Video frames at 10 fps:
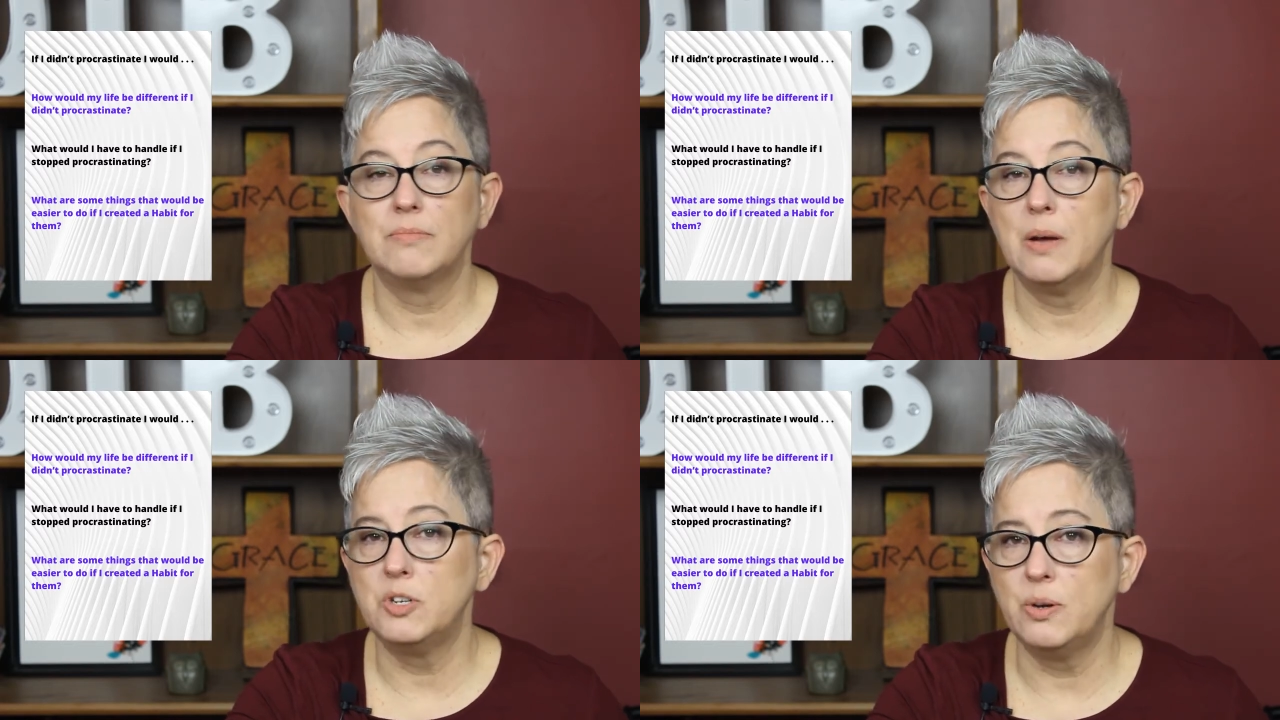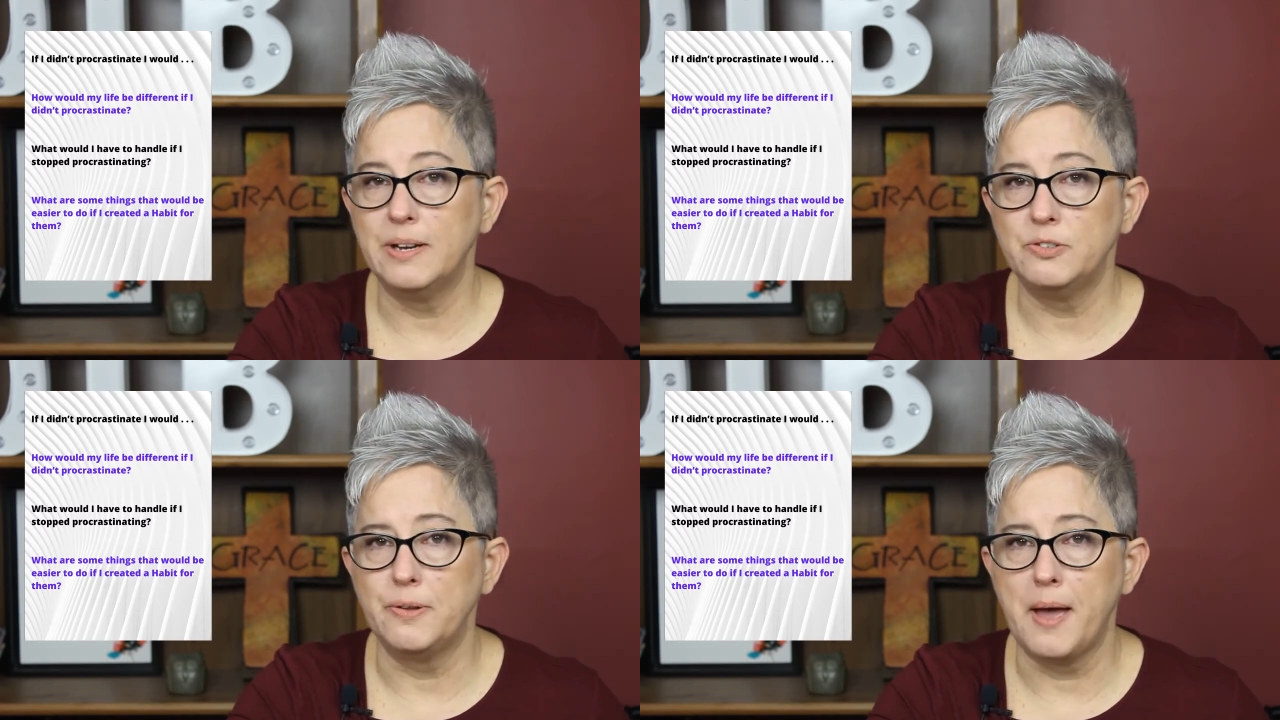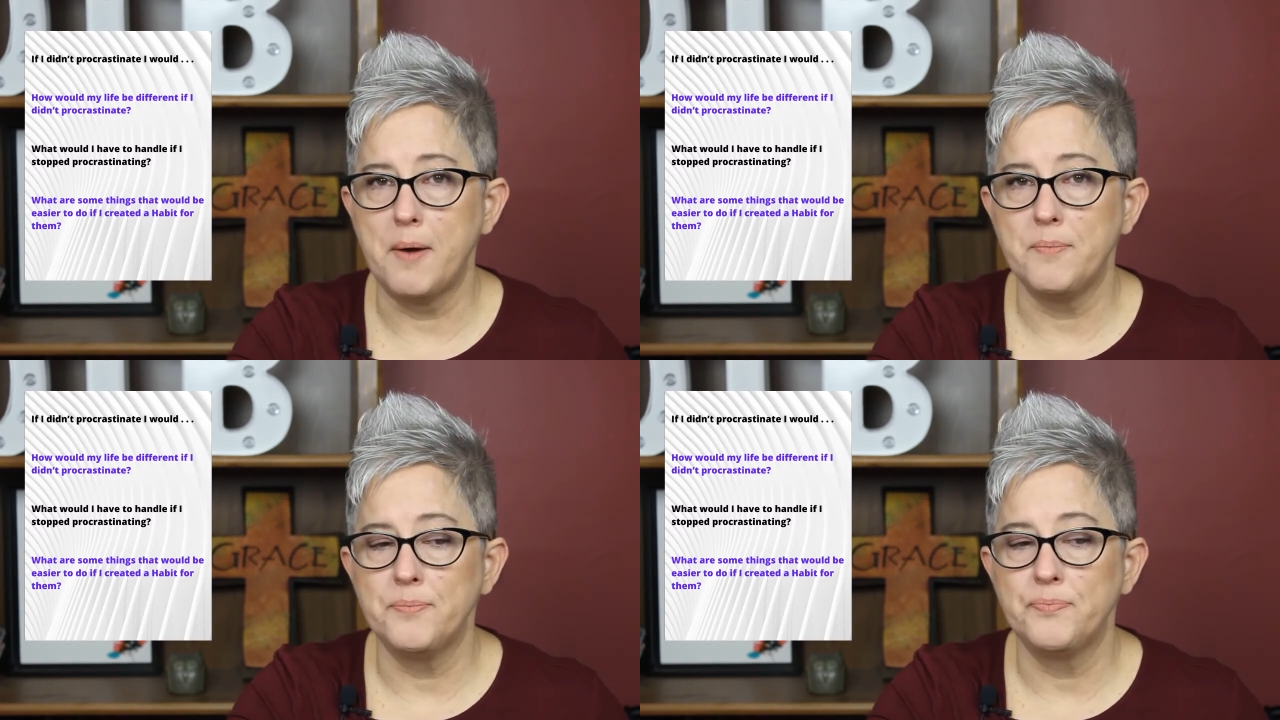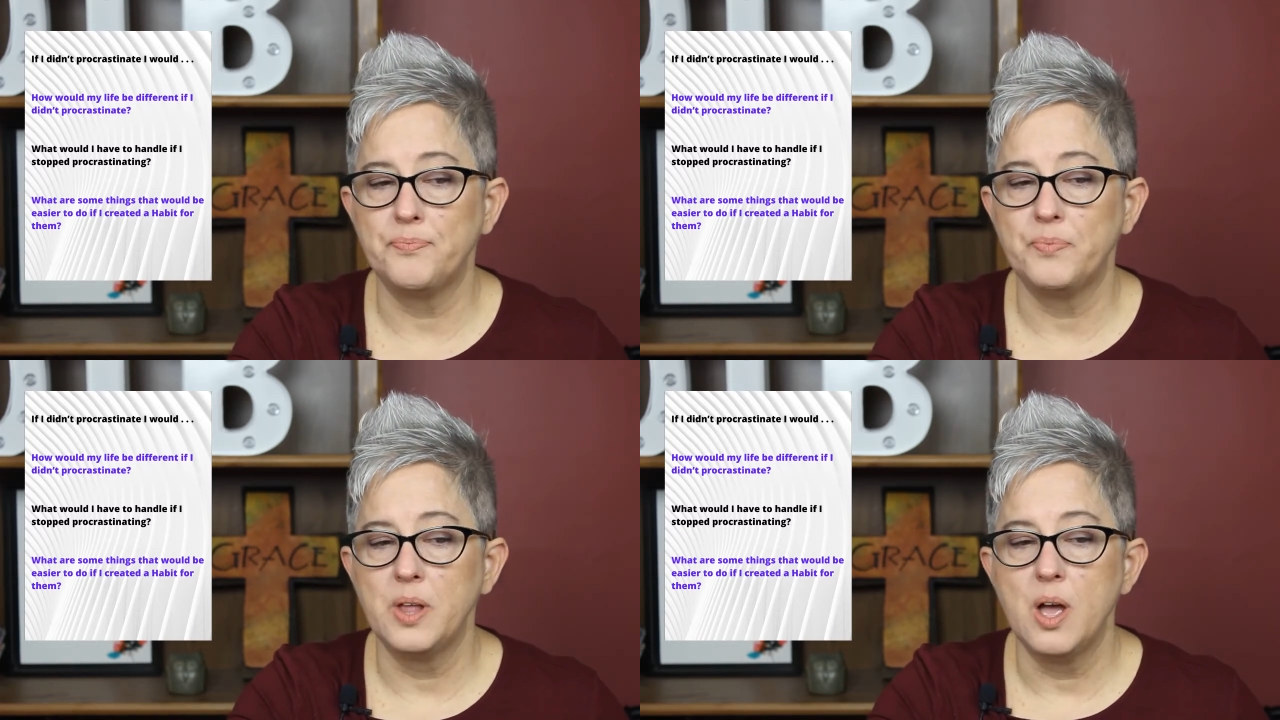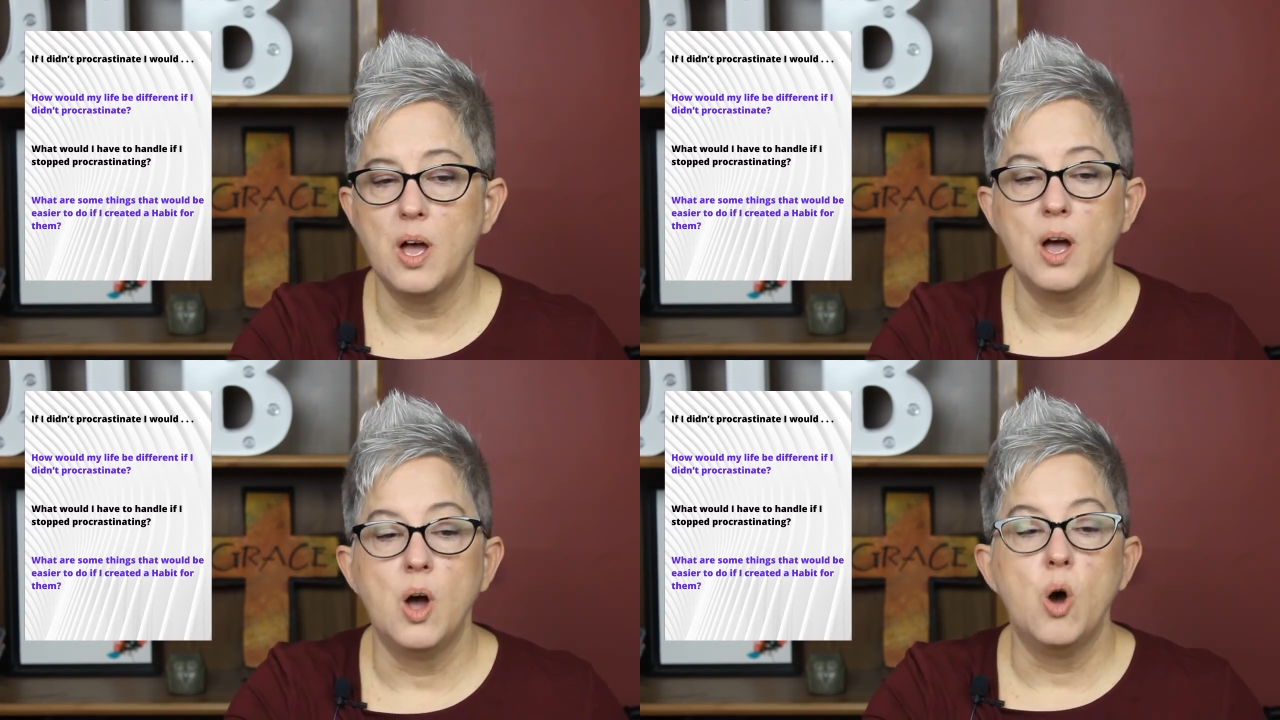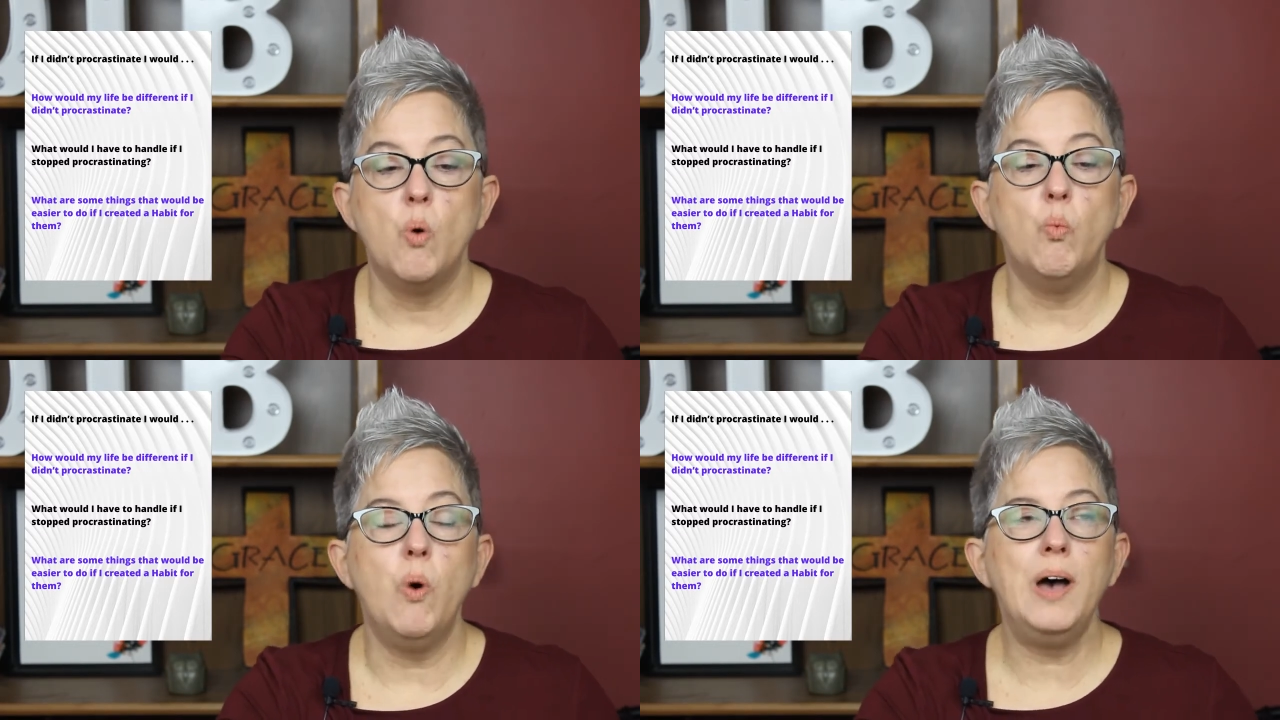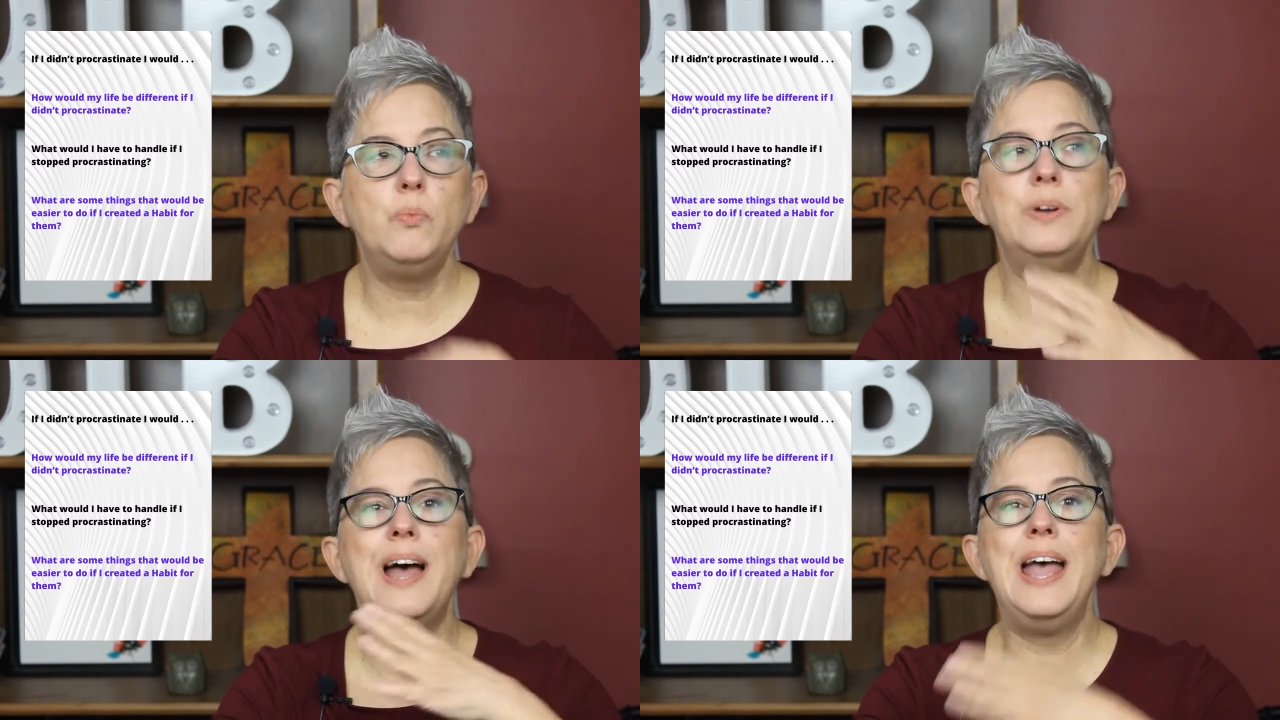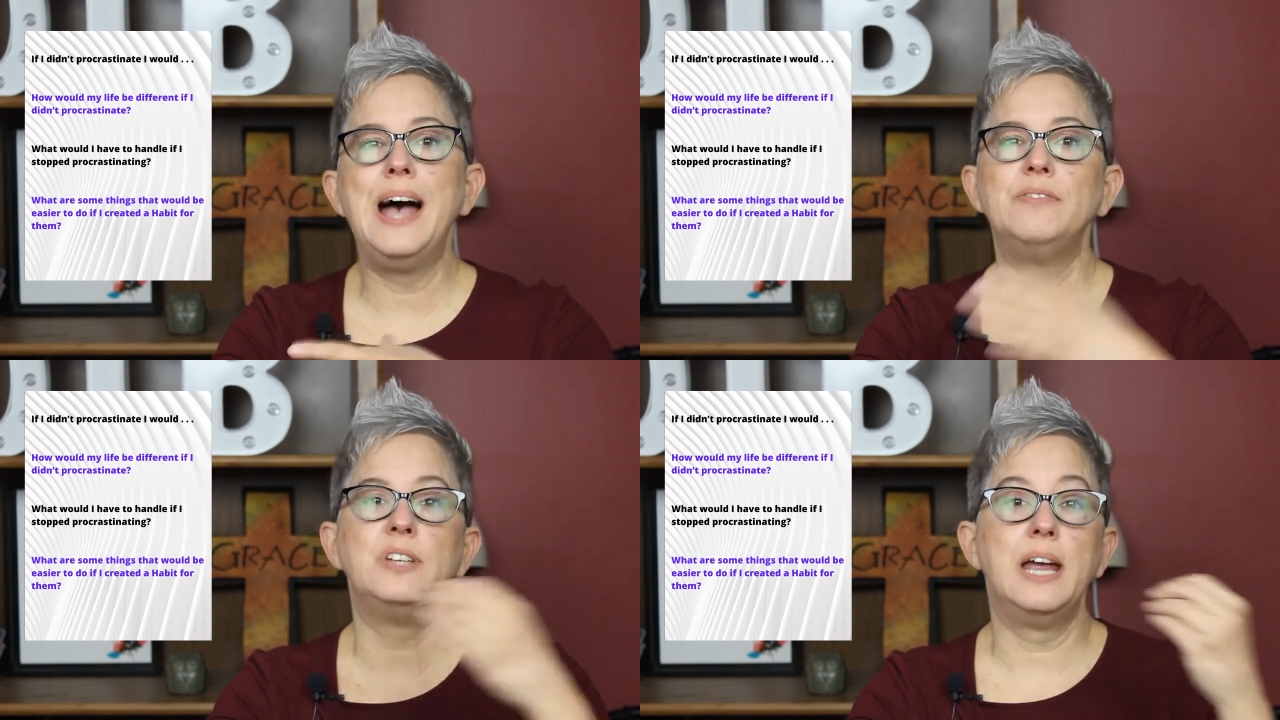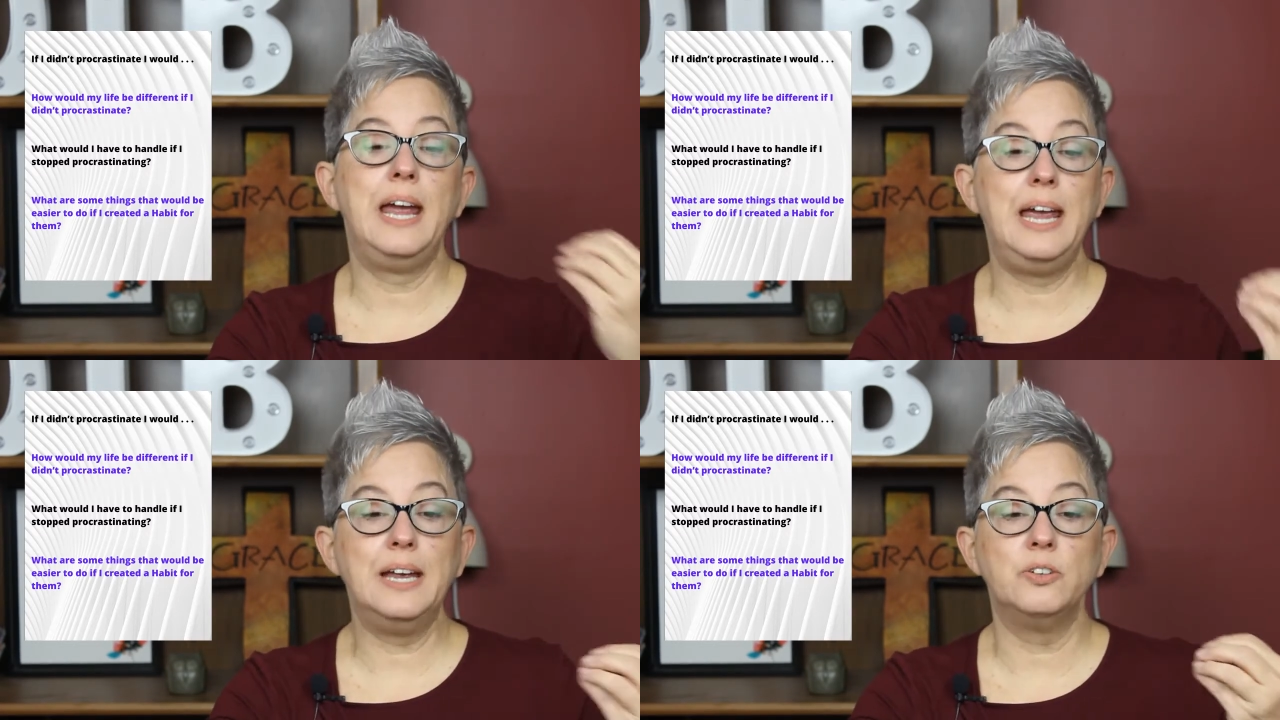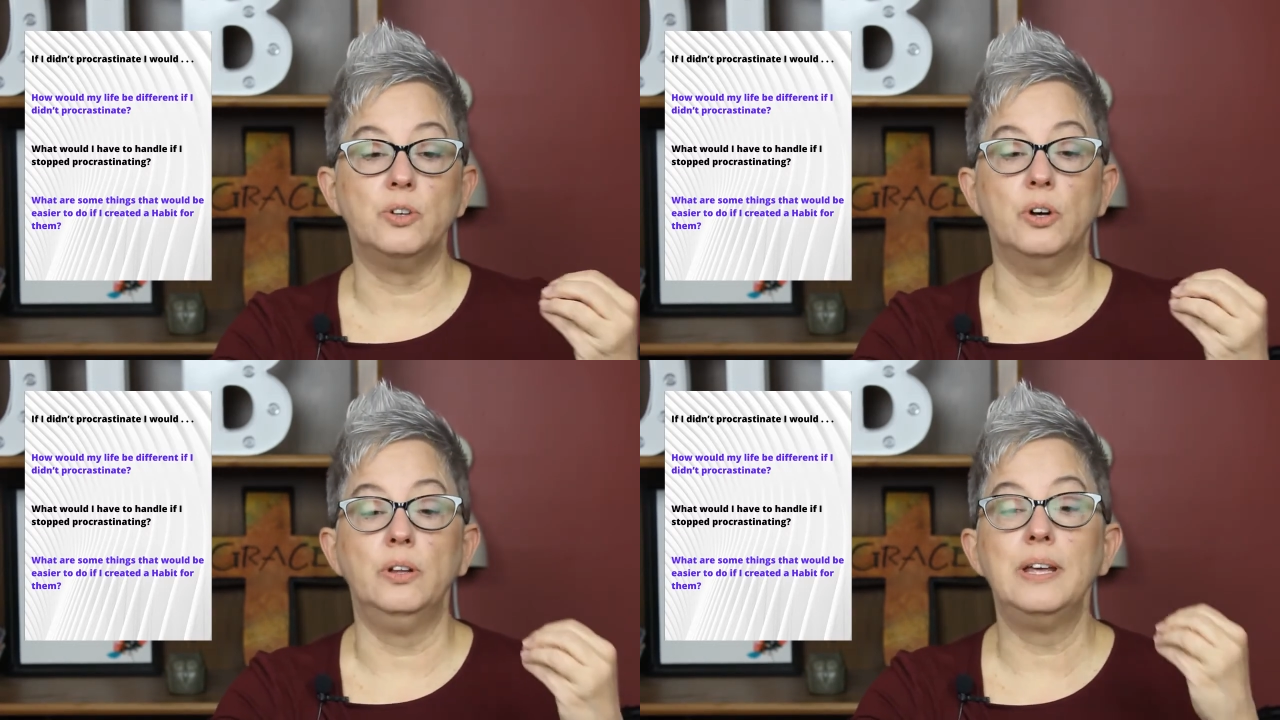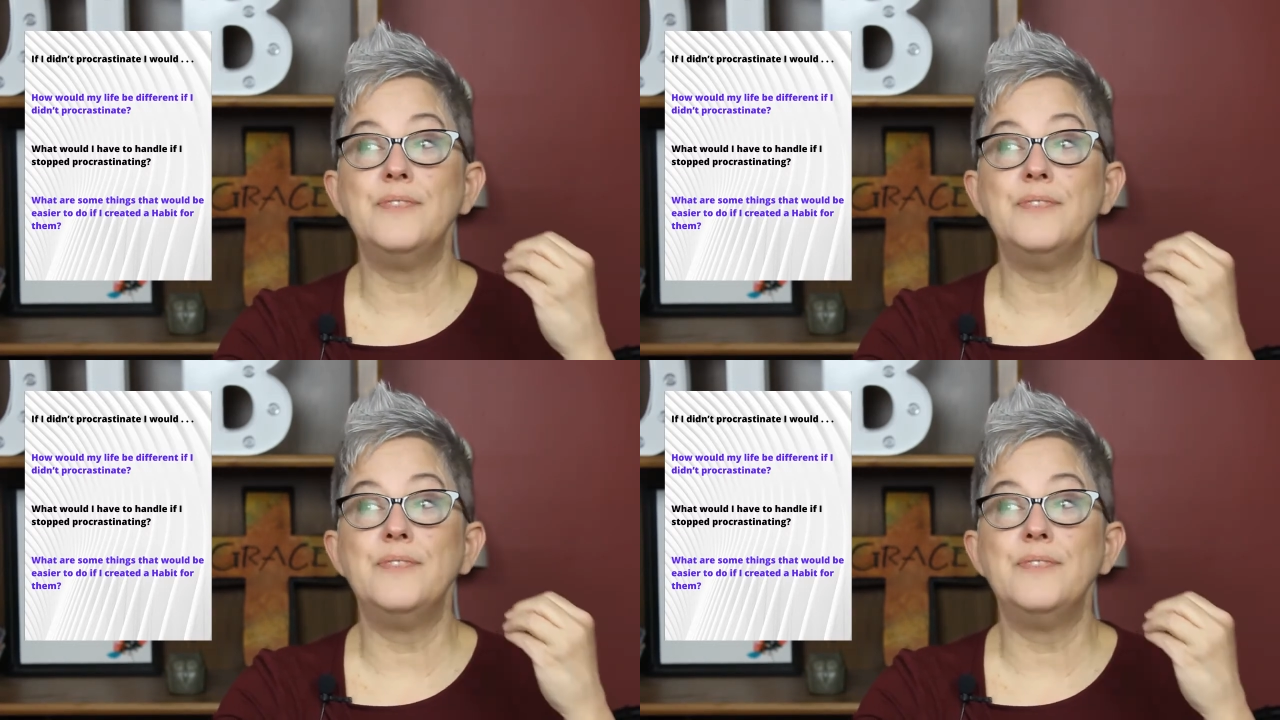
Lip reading: How would you answer that? What would I have to handle